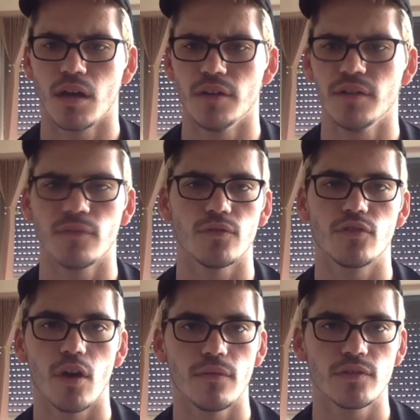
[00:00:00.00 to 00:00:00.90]
different
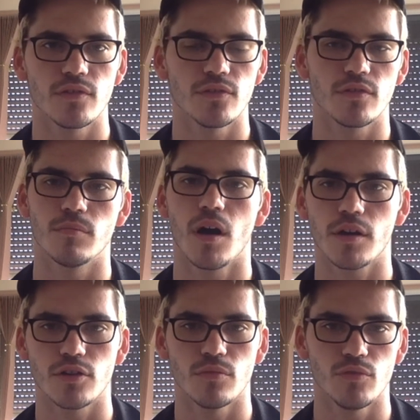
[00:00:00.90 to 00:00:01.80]
services to
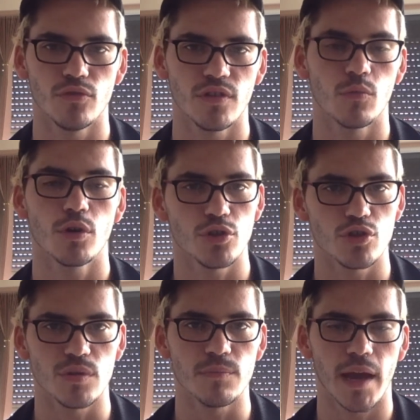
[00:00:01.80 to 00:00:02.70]
market your music, what you
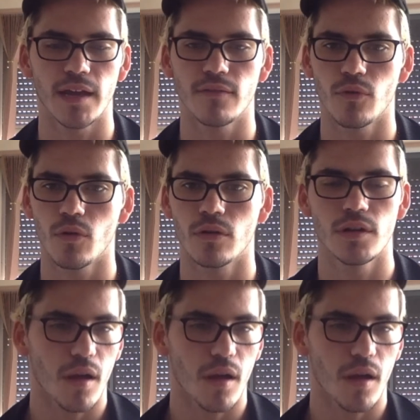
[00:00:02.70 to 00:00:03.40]
should be paying for.